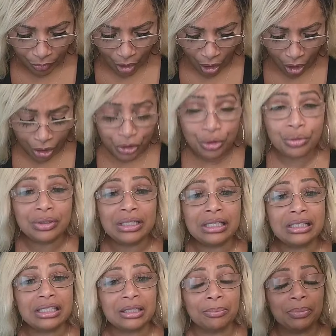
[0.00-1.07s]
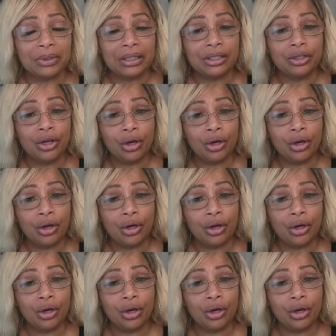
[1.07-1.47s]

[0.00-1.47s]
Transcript: are you disciplined? Know